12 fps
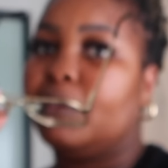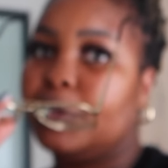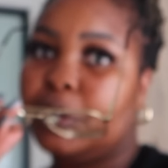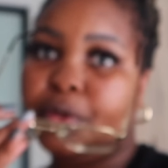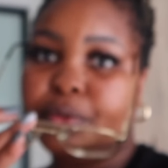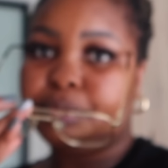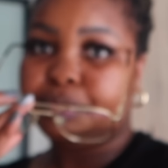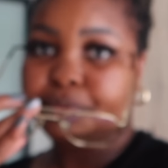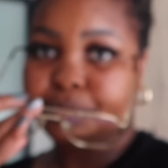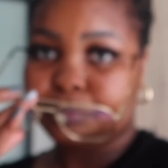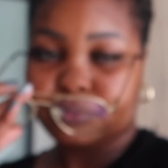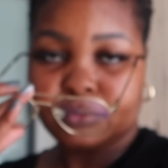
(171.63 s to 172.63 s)
They're cute.
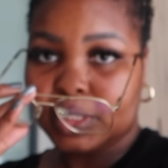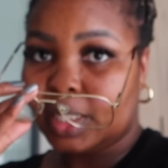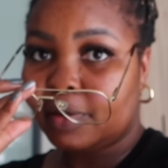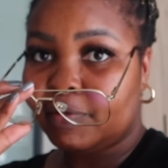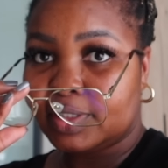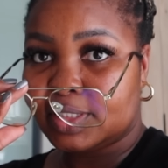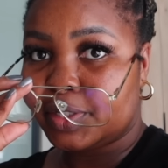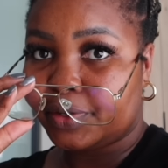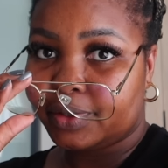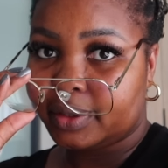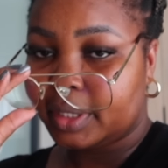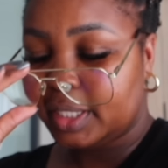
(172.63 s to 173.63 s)
They're giving
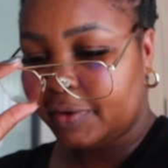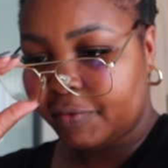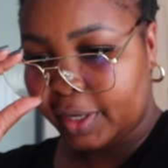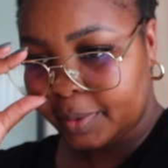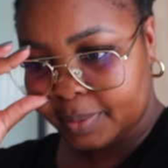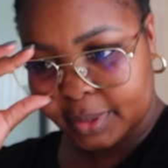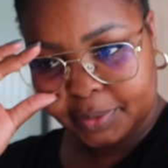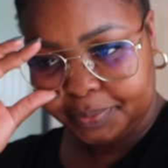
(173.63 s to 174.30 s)
serial killer vibes.